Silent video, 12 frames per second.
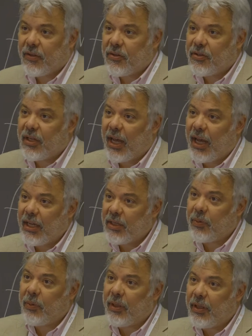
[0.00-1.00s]

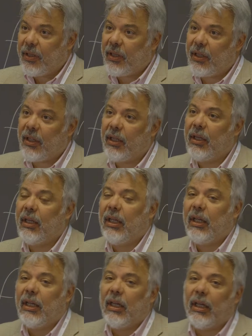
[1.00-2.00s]
coincides with the
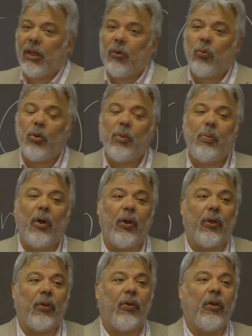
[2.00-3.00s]

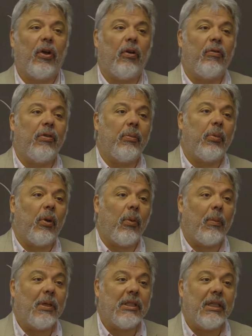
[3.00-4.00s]
rebirth of the
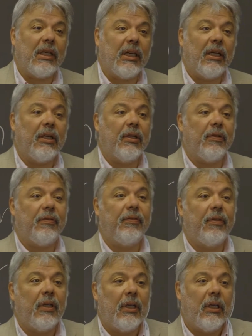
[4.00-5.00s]
problematic
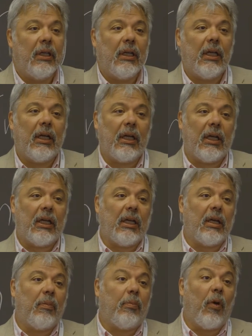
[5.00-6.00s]
of
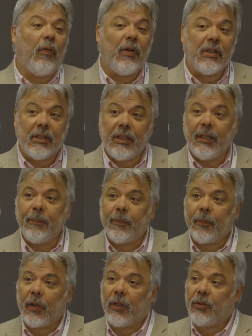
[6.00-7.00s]
poverty
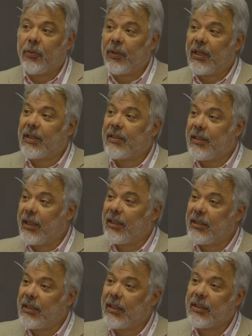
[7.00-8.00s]
to the
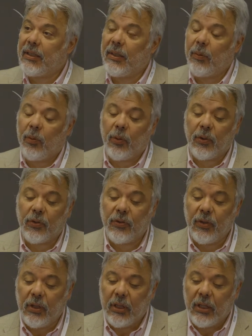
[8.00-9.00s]
extent that was